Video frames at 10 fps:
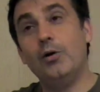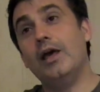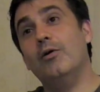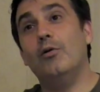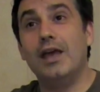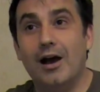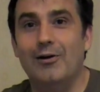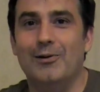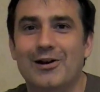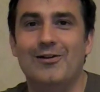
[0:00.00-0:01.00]

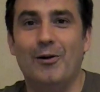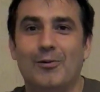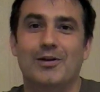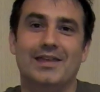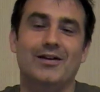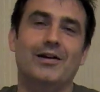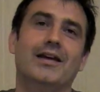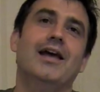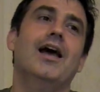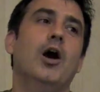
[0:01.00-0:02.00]
are they going?
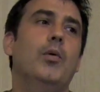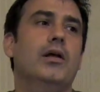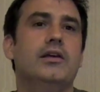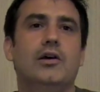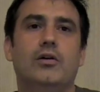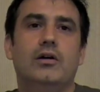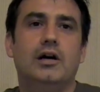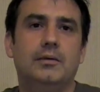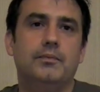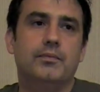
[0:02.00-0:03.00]
Well, you
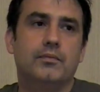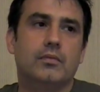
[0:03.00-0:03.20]
know,